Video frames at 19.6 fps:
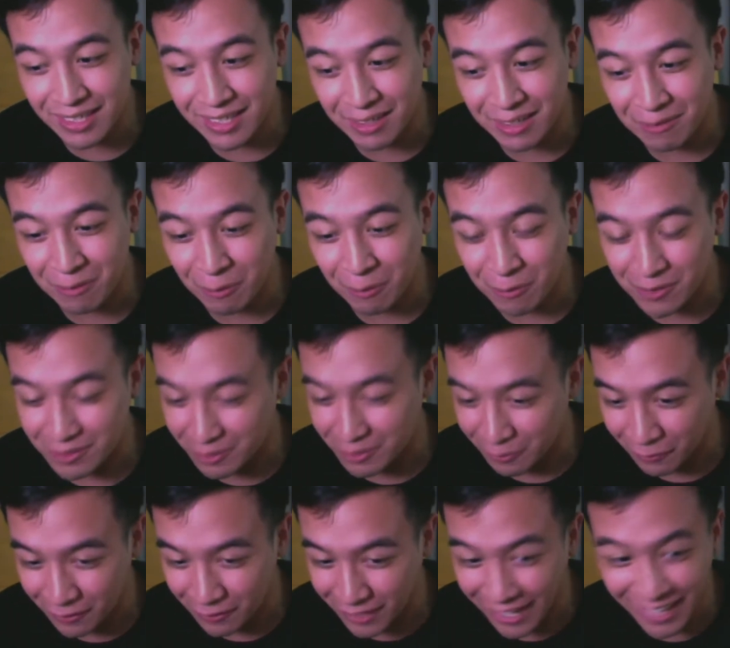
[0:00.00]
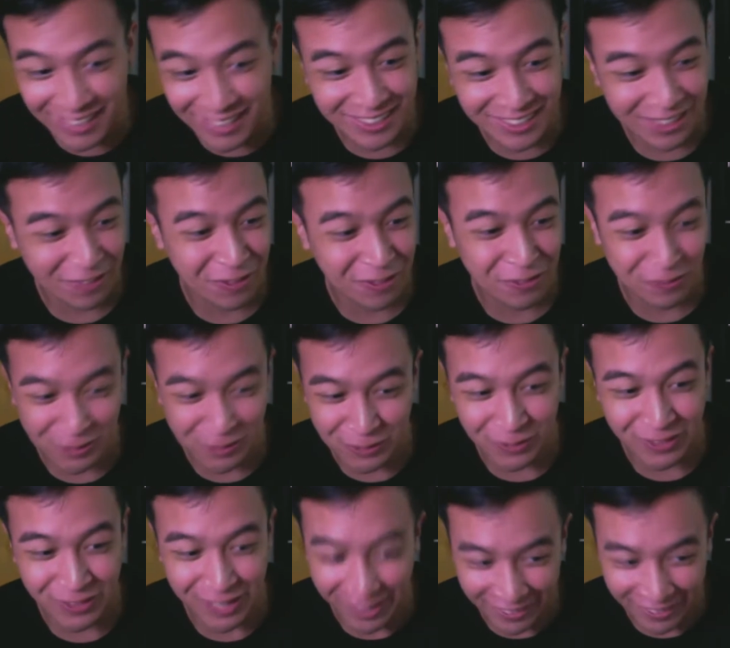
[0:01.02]
There were days which
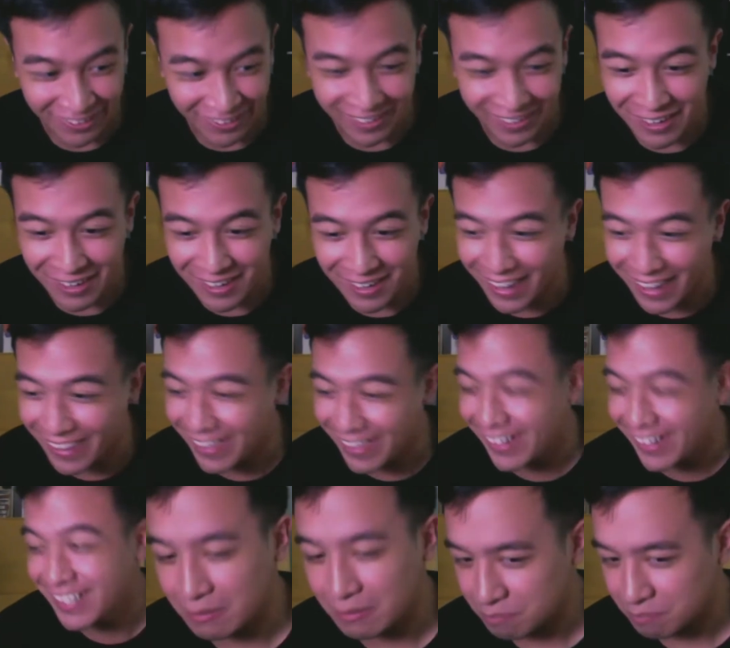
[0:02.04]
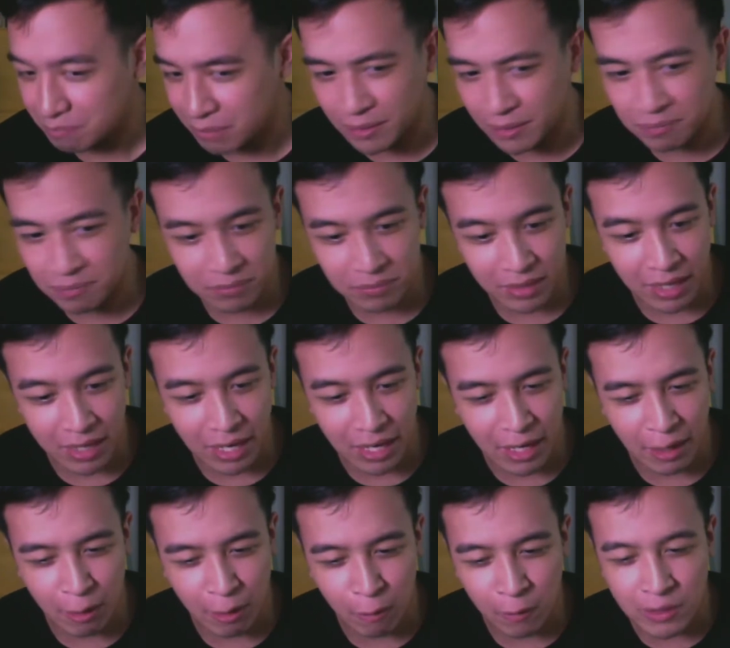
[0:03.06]
was harder than others, but I
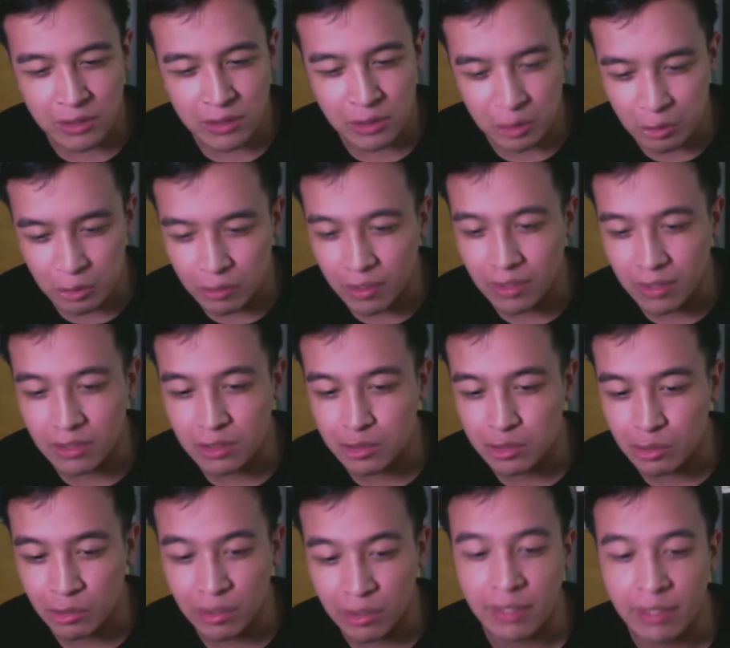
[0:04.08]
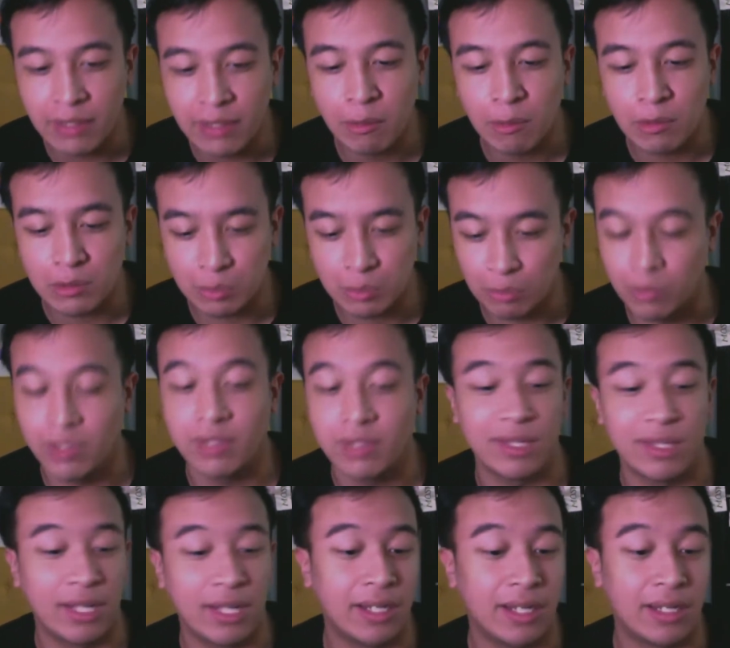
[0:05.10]
always knew that the story was worth
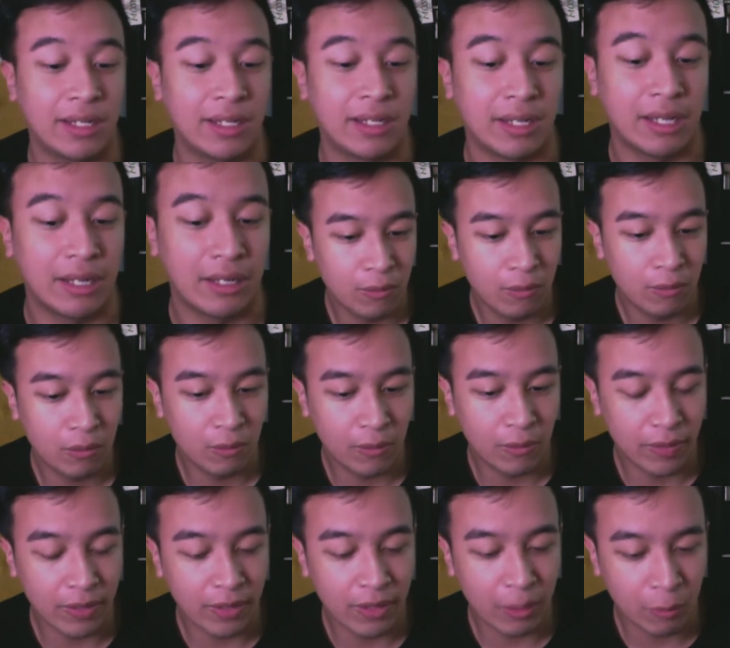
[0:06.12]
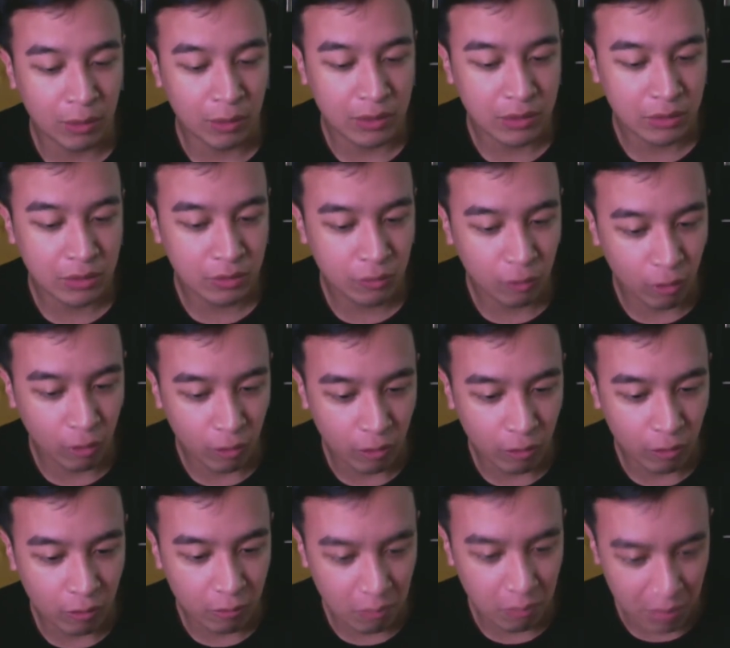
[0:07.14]
telling, and whether it was for
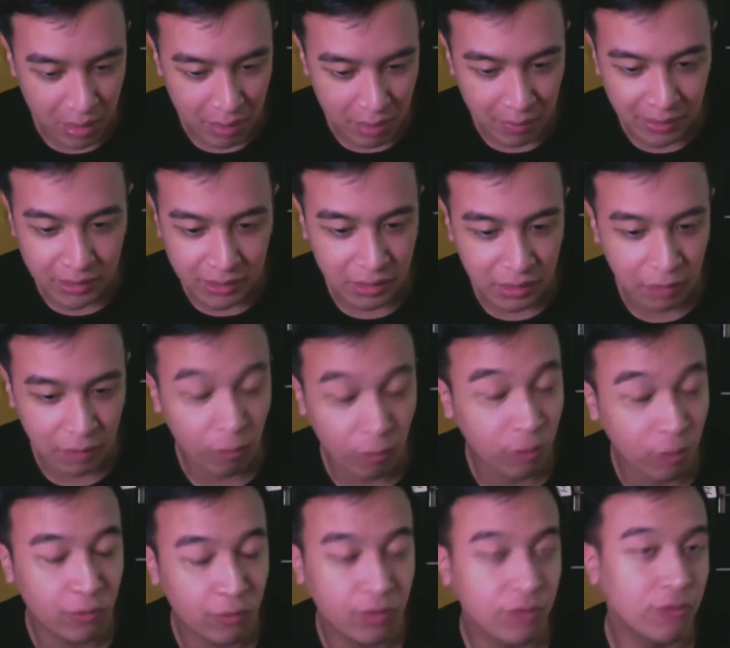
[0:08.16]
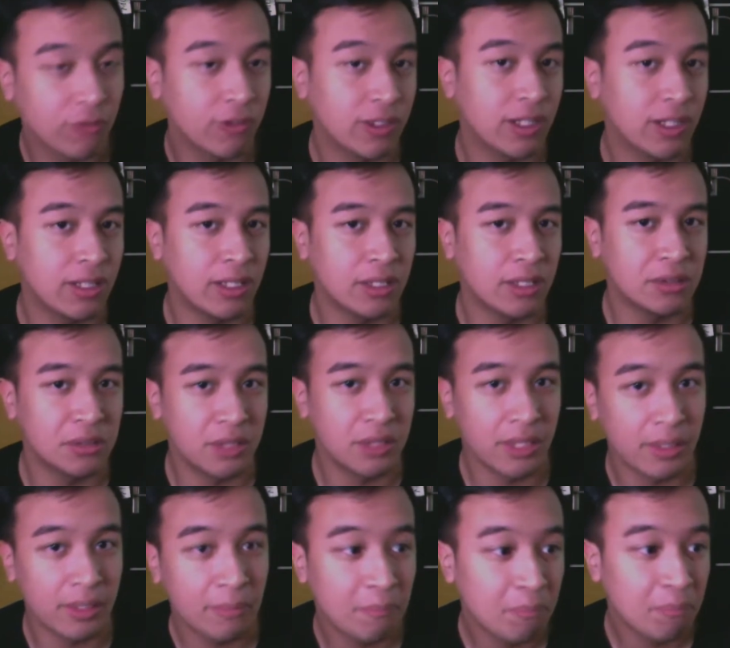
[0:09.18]
me, myself, or it's for the industry,
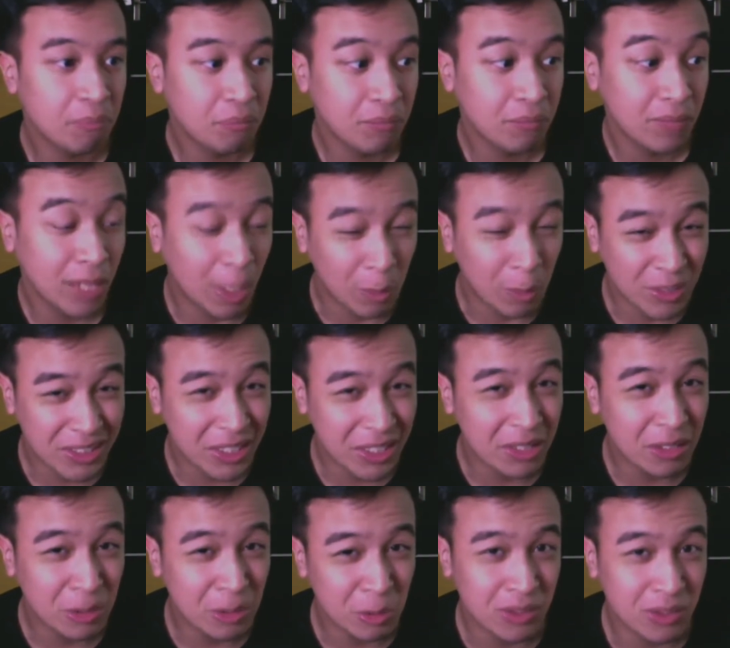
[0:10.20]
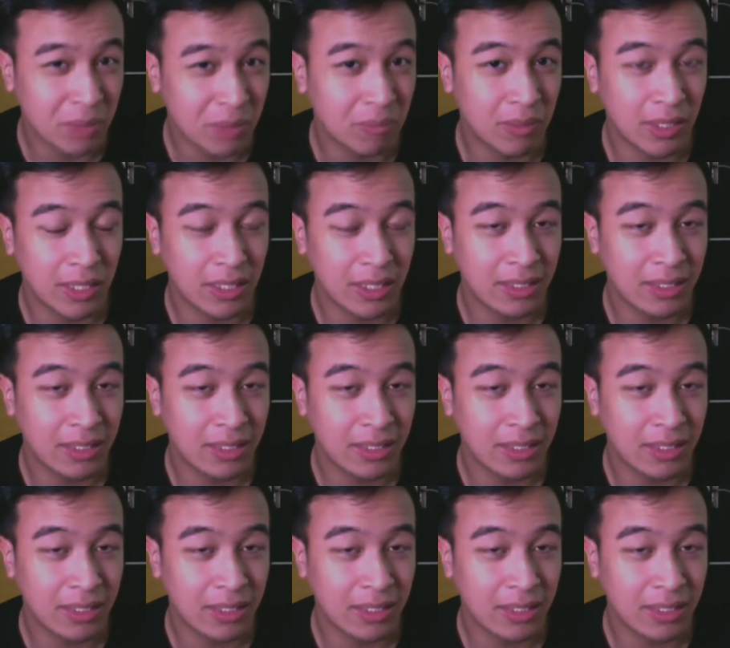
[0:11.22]
it was gonna do something,